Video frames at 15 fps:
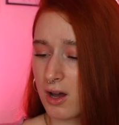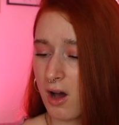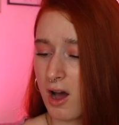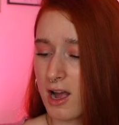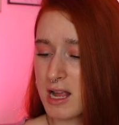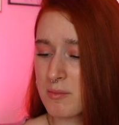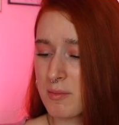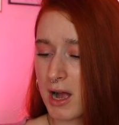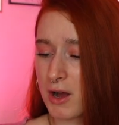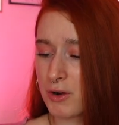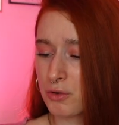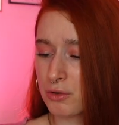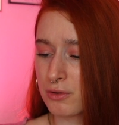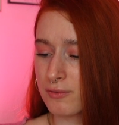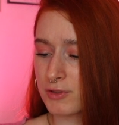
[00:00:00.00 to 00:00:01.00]
High amount
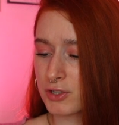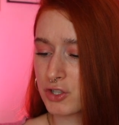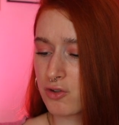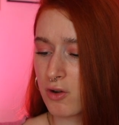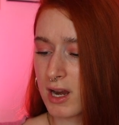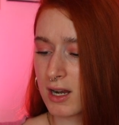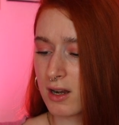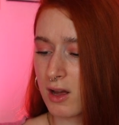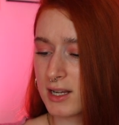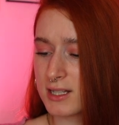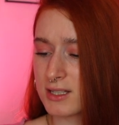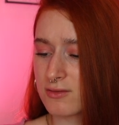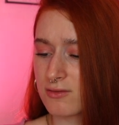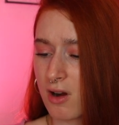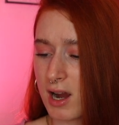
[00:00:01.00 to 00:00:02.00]
of
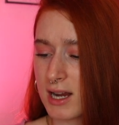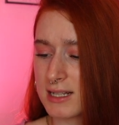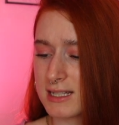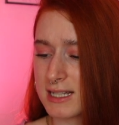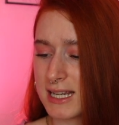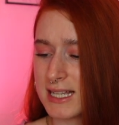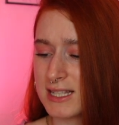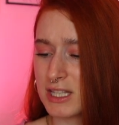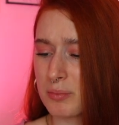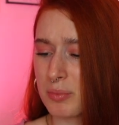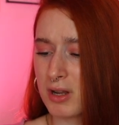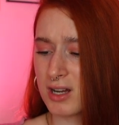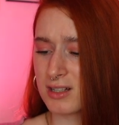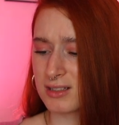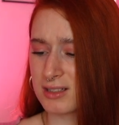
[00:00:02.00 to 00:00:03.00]
triglyceride in the
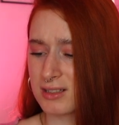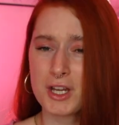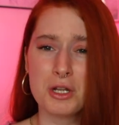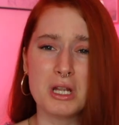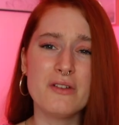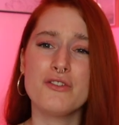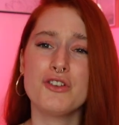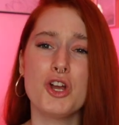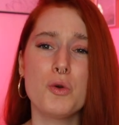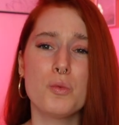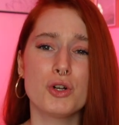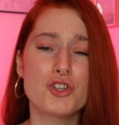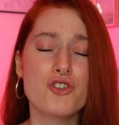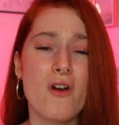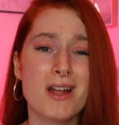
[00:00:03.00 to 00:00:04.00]
blood. I don't even know
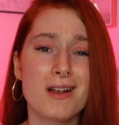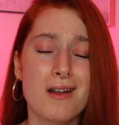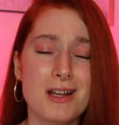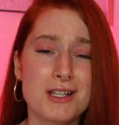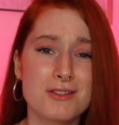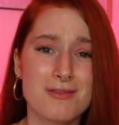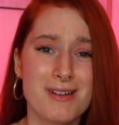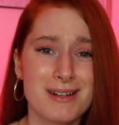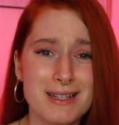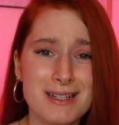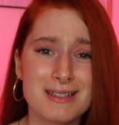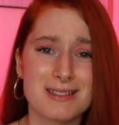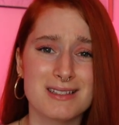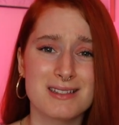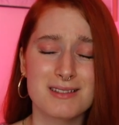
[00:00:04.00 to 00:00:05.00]
what triglyceride
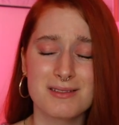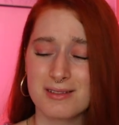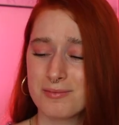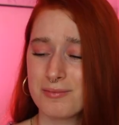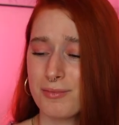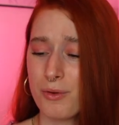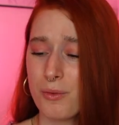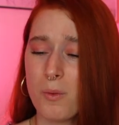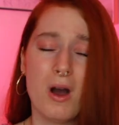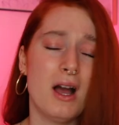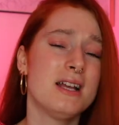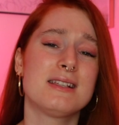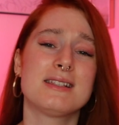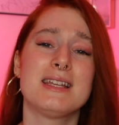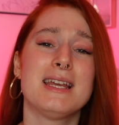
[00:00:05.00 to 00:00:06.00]
is but why
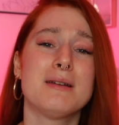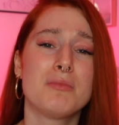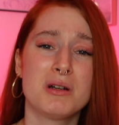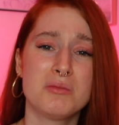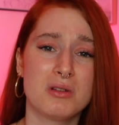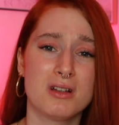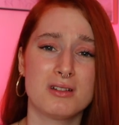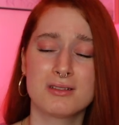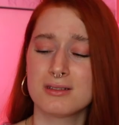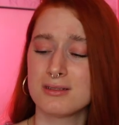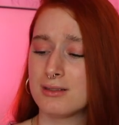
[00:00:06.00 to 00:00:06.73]
is it in my blood?